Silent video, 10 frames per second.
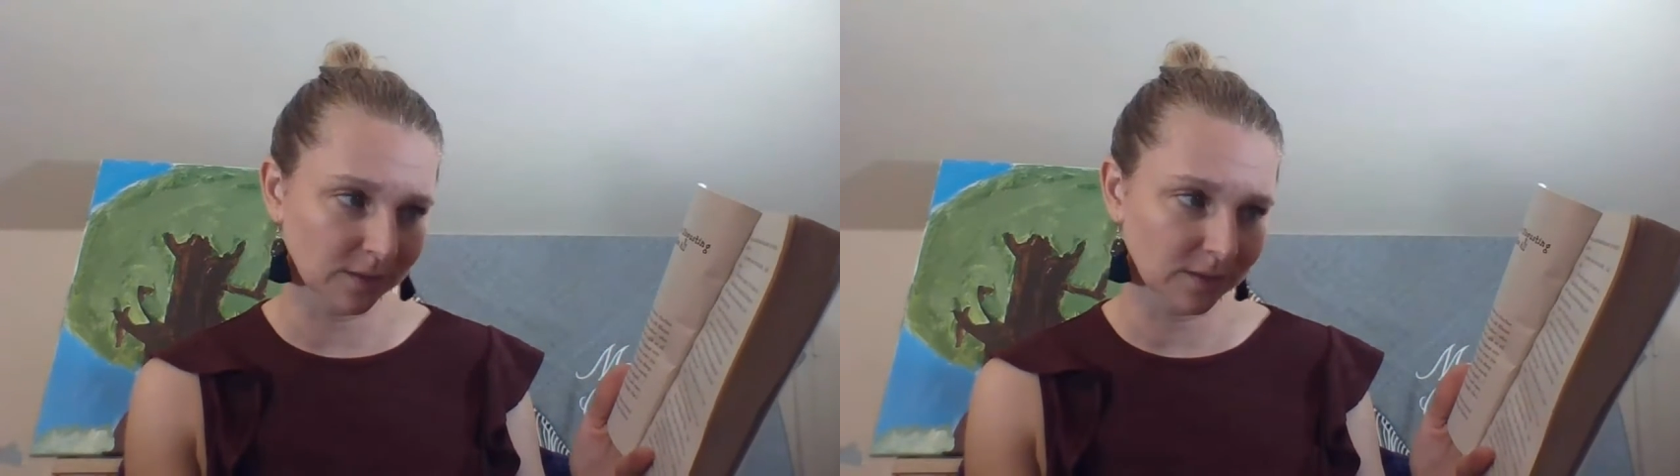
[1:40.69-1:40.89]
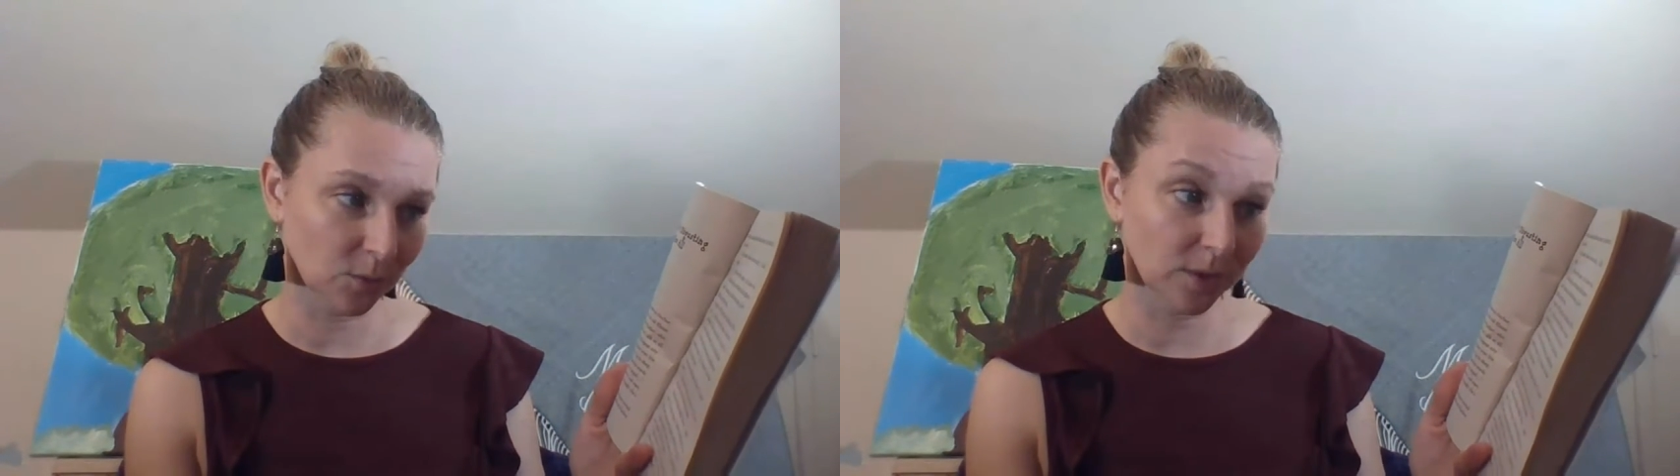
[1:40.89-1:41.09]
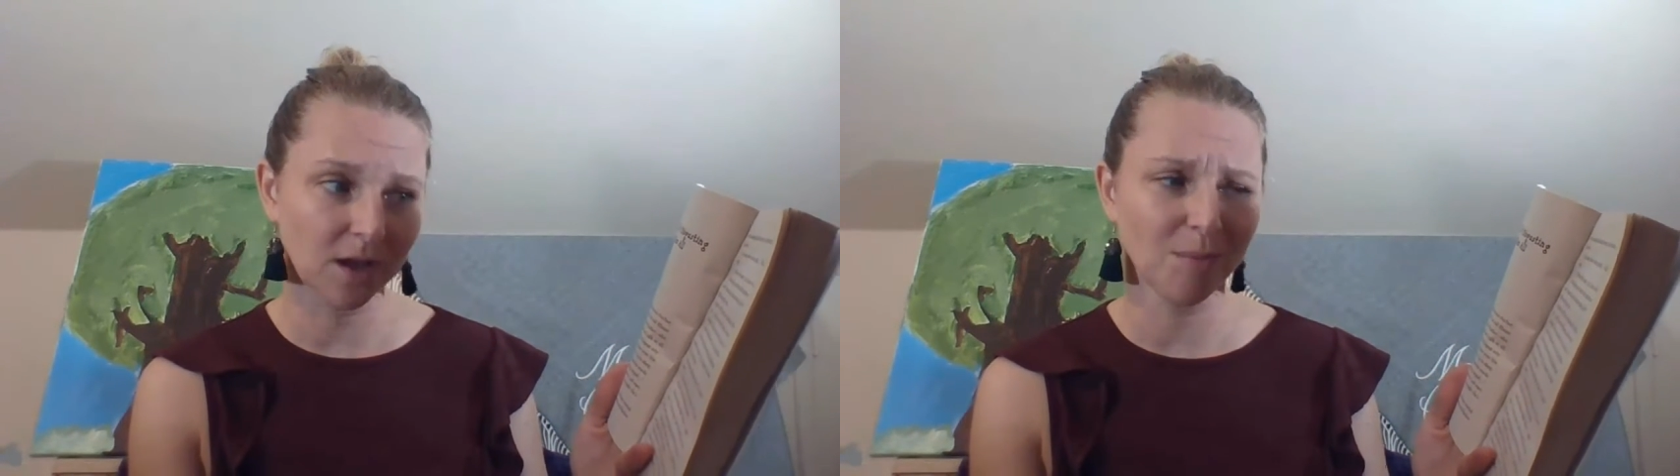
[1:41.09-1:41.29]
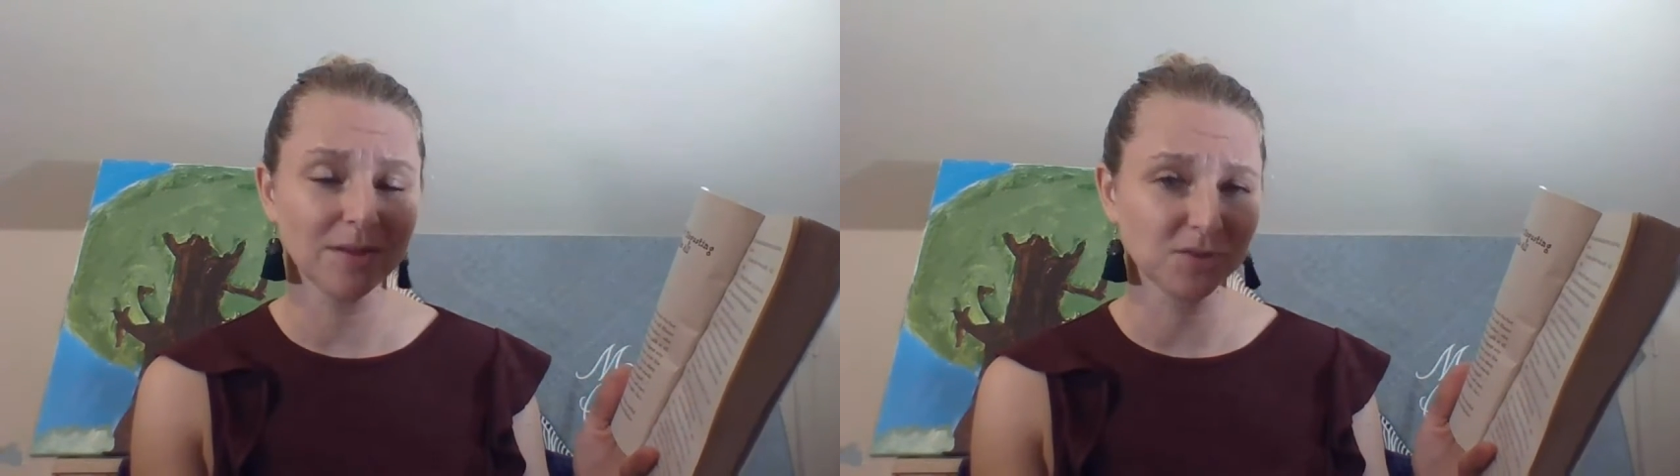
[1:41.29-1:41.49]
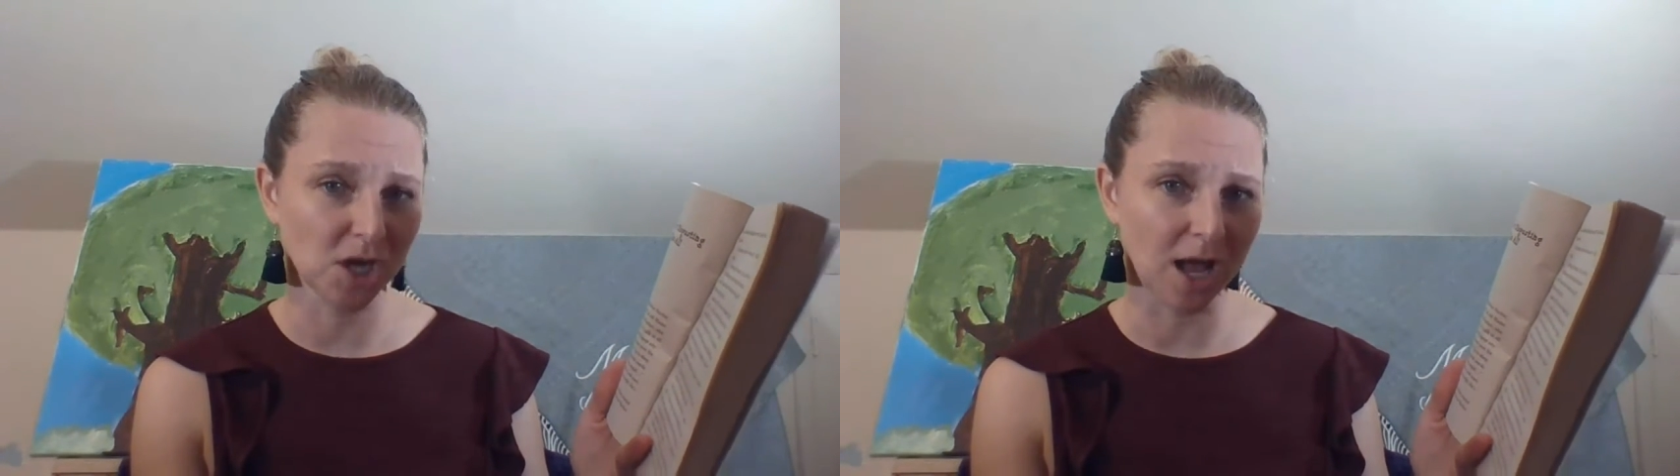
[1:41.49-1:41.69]
with a couple
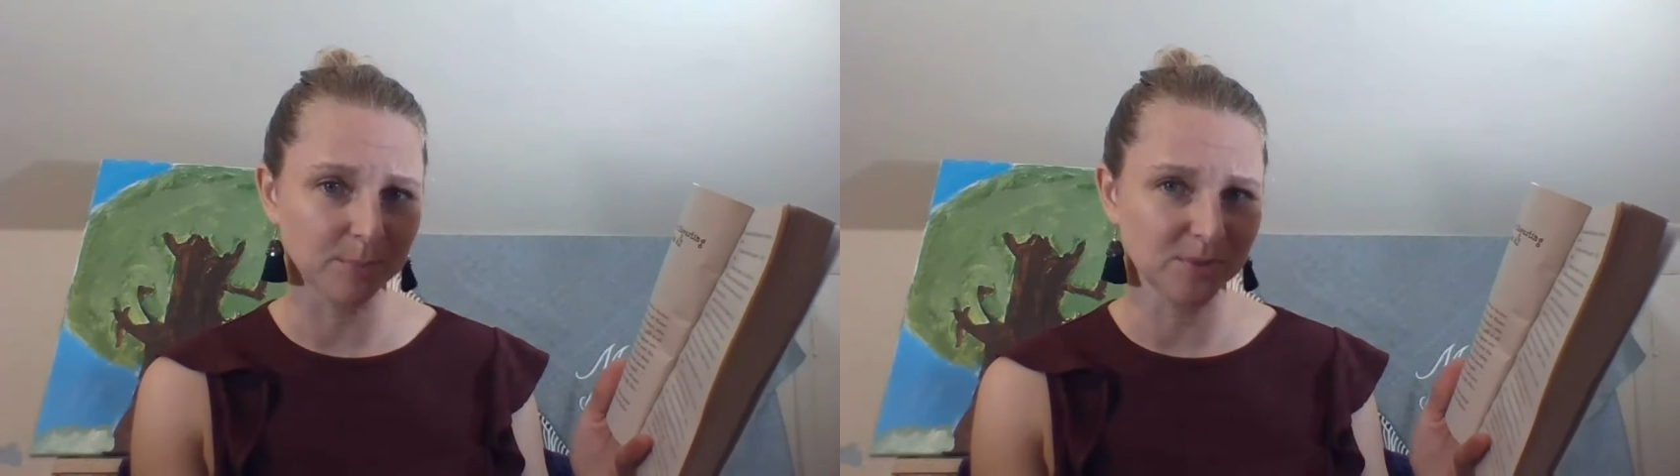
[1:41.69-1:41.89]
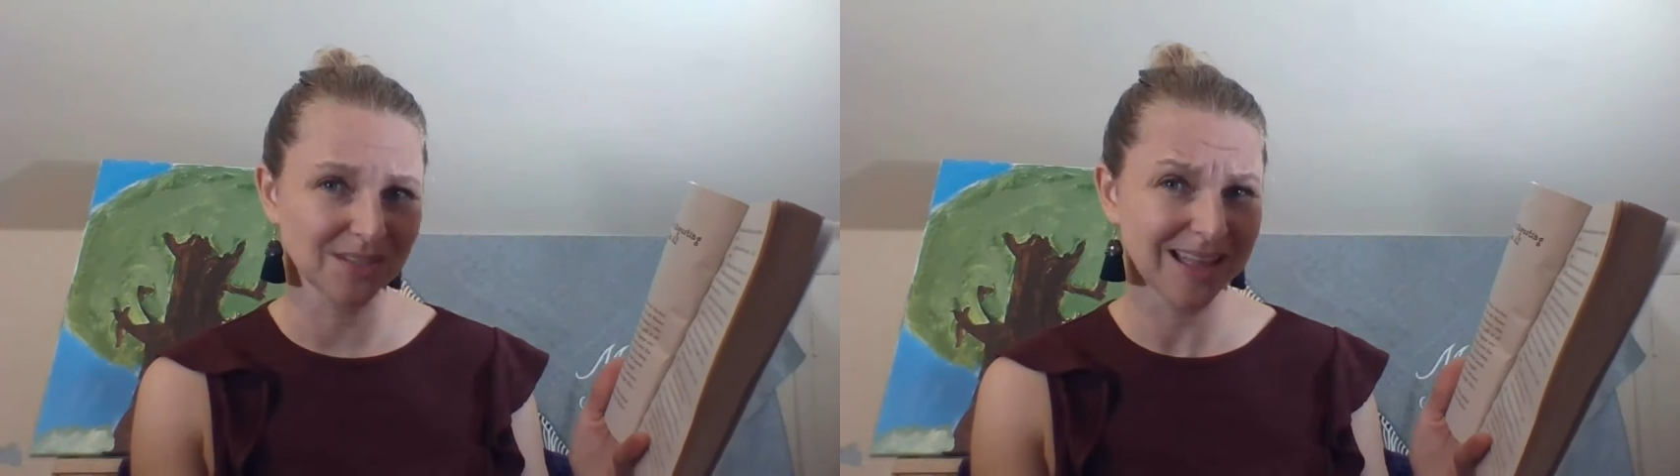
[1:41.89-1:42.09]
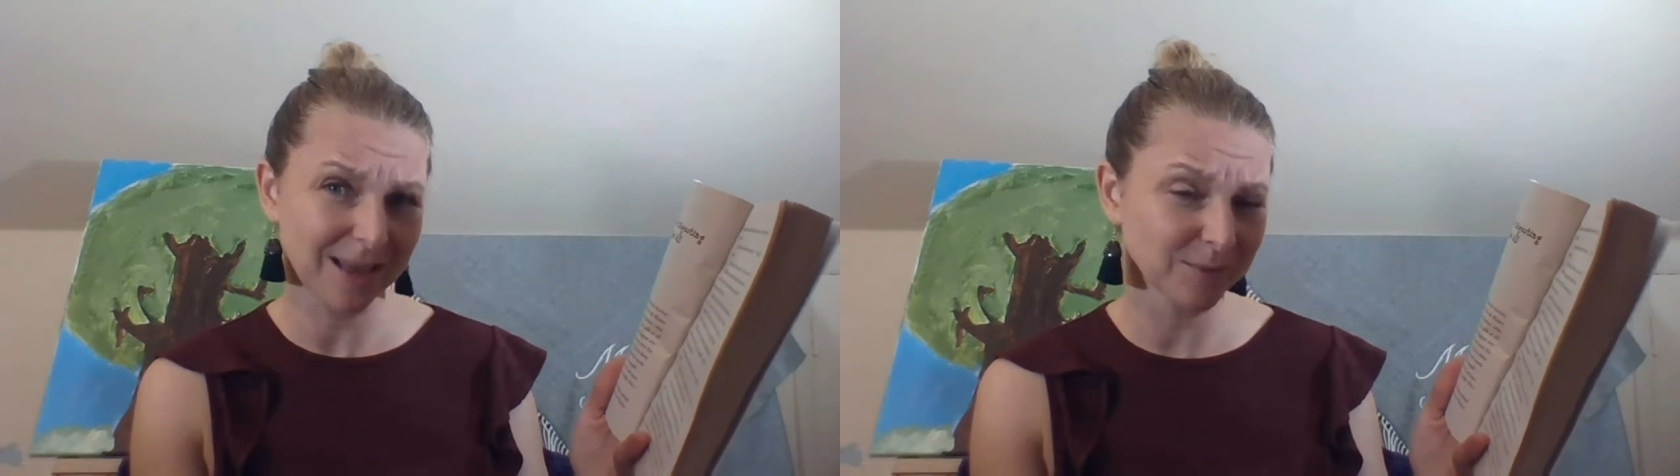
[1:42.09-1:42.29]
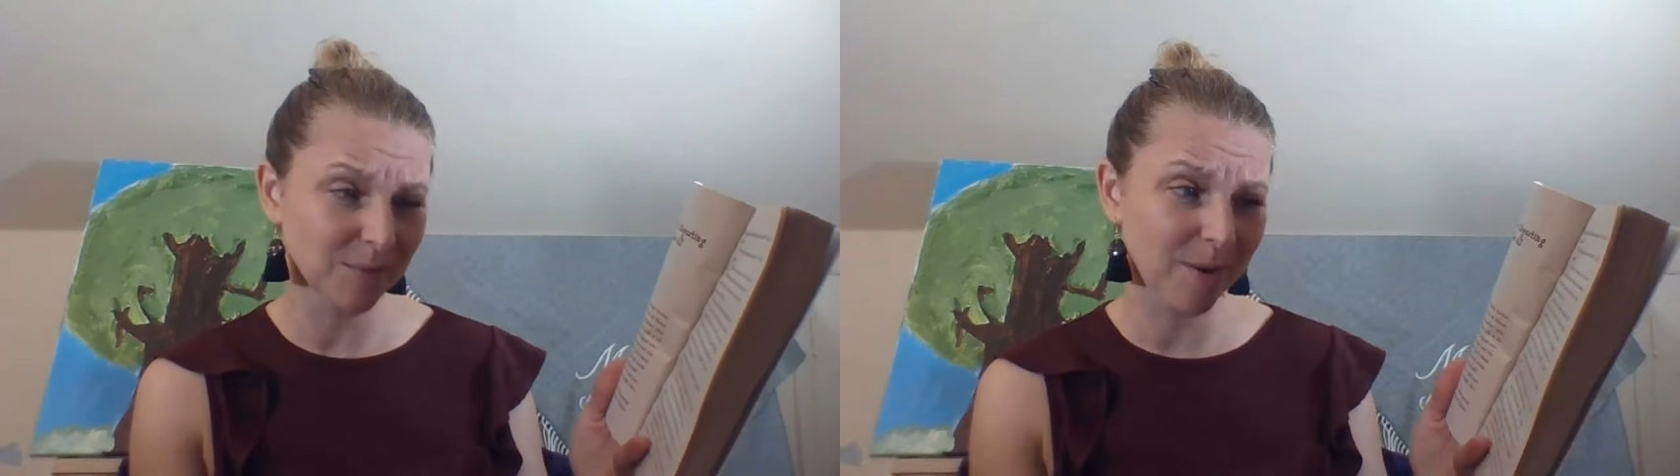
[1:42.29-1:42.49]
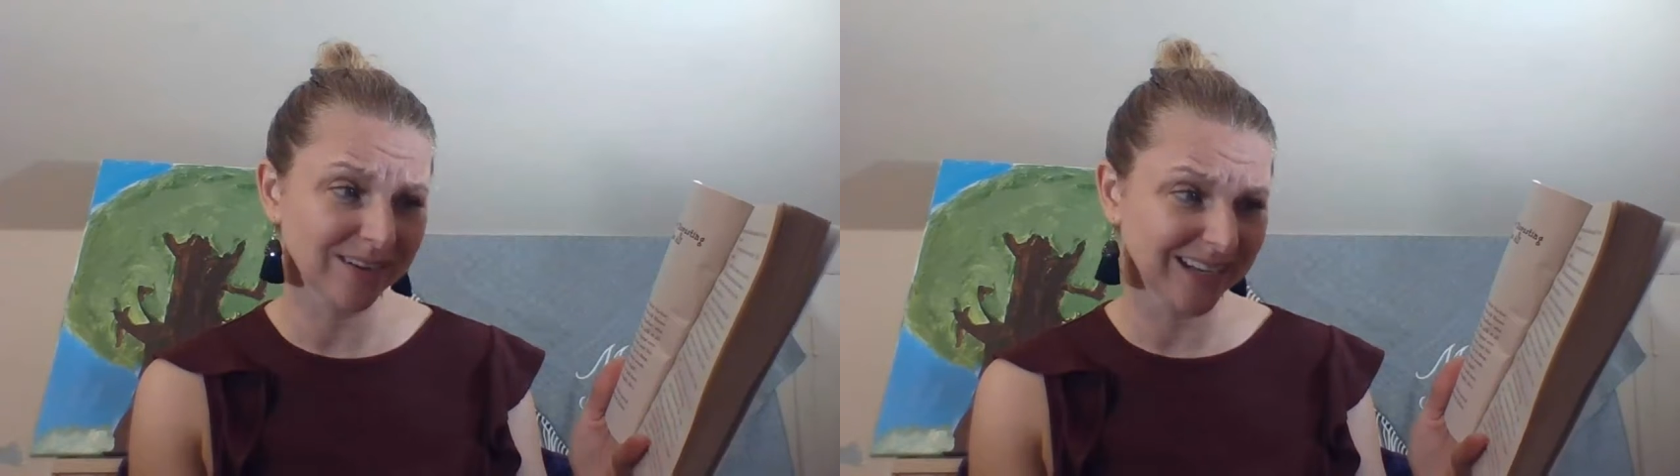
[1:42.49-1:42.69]
of shops, and that was
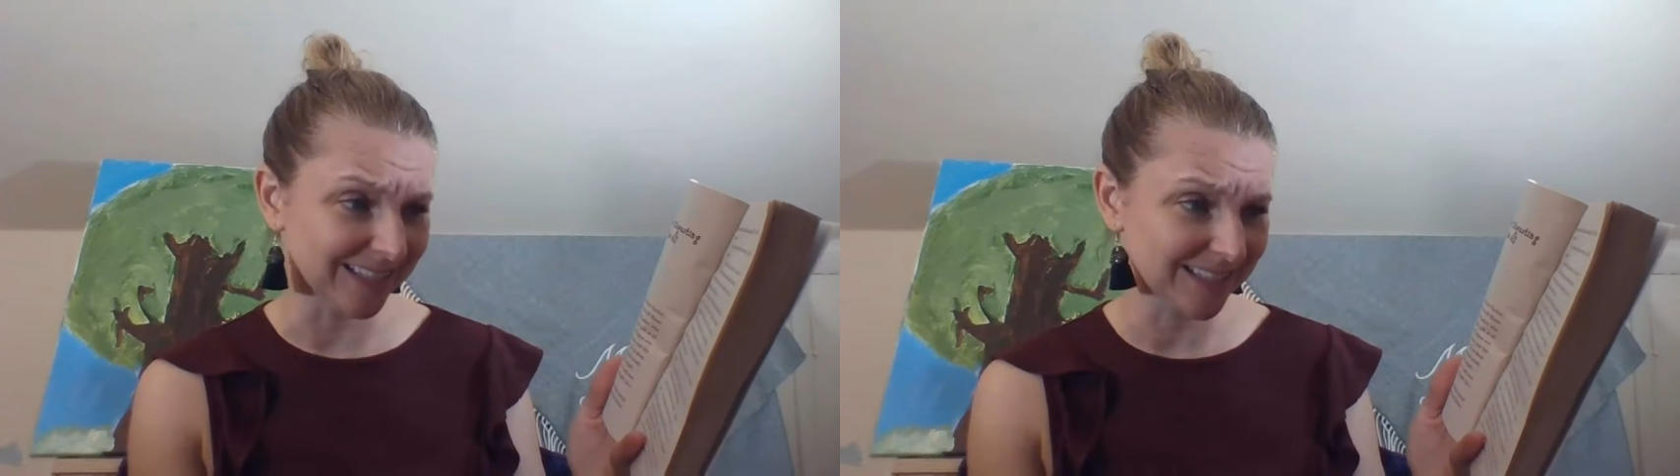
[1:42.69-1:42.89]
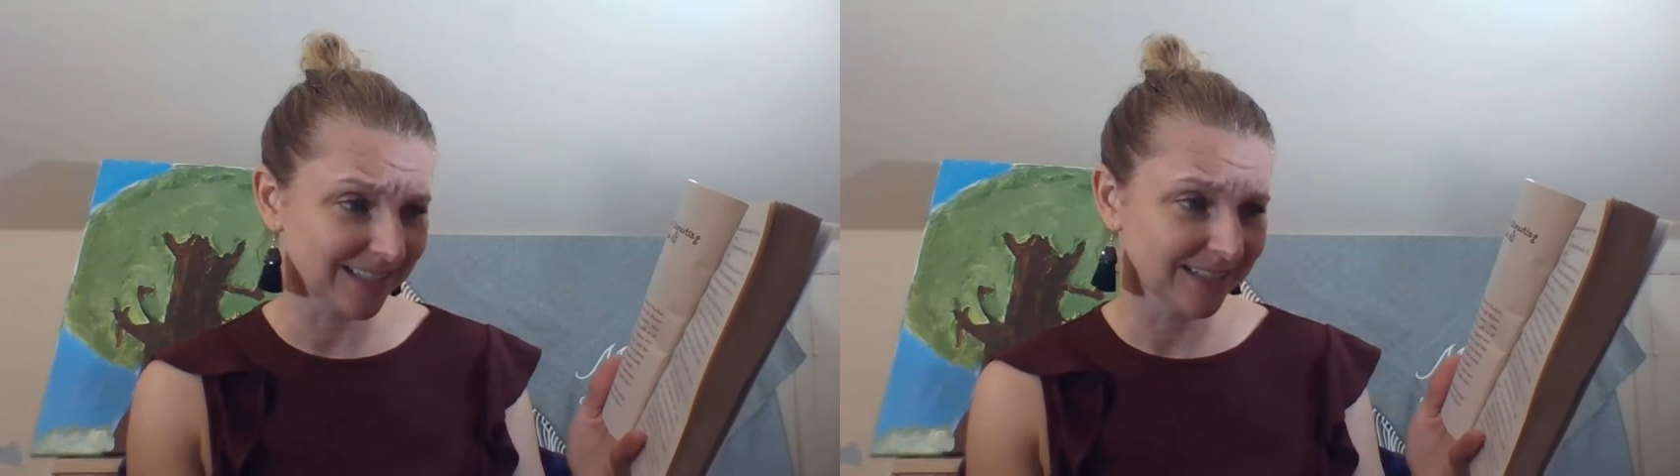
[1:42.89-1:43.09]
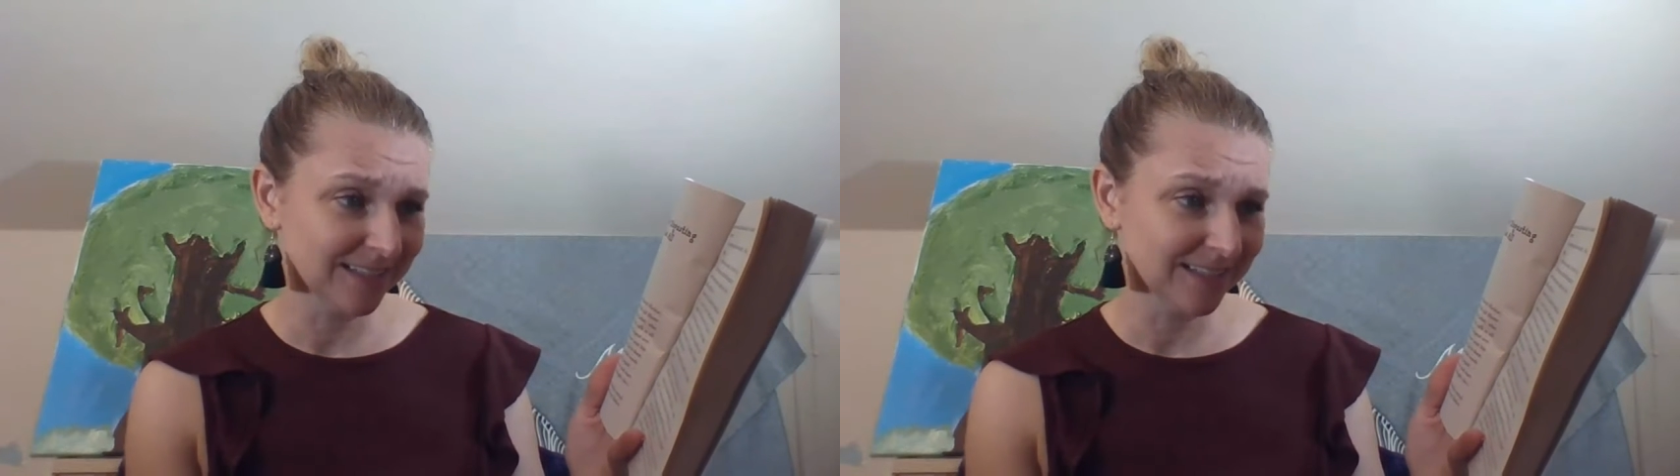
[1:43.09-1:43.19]
about it.